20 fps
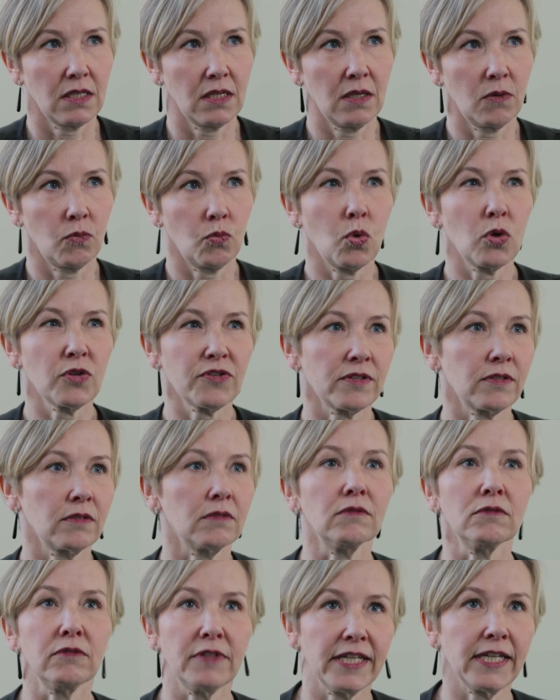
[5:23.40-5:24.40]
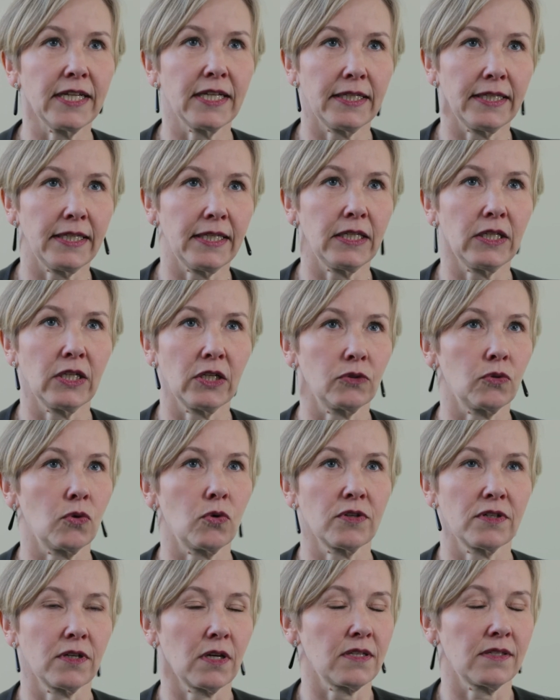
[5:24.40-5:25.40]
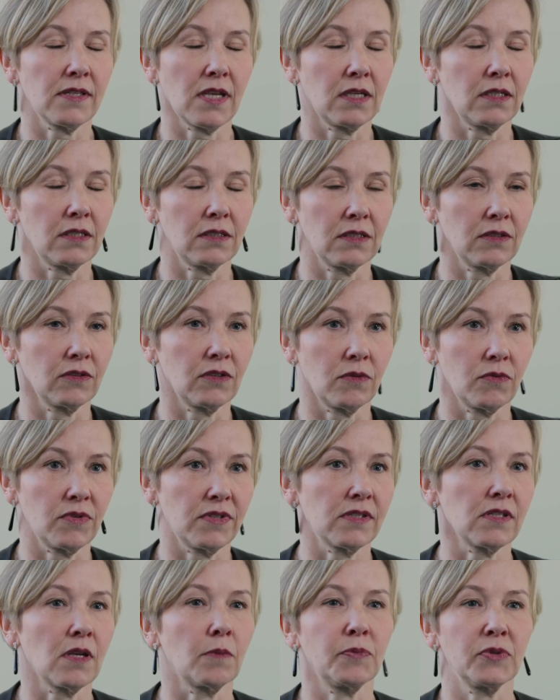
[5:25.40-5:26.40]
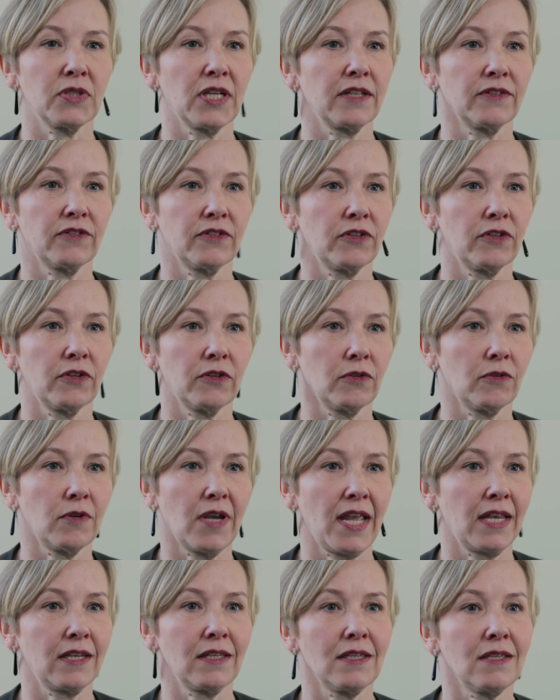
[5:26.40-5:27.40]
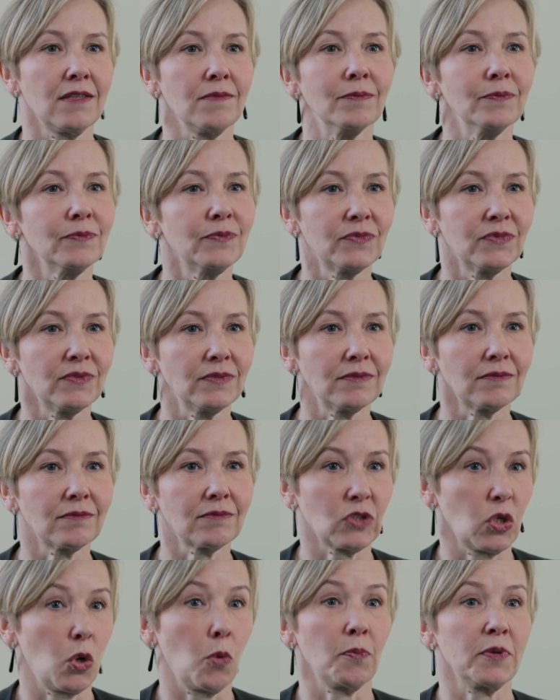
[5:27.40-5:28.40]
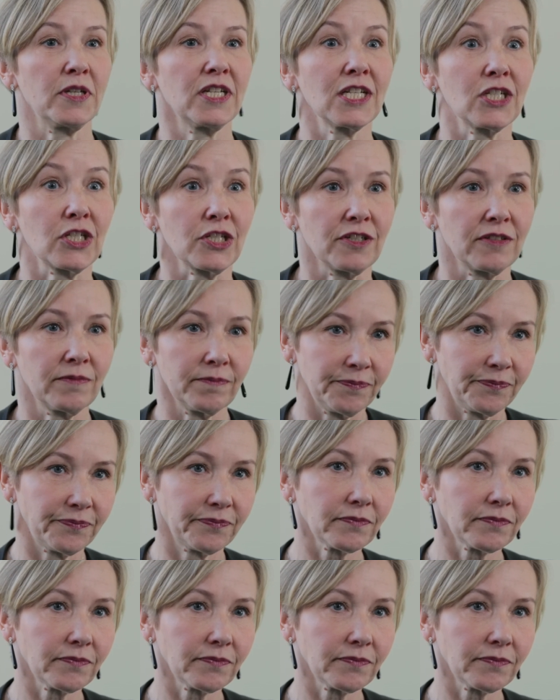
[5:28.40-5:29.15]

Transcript: it wasn't really an organisation that was subject to any competition.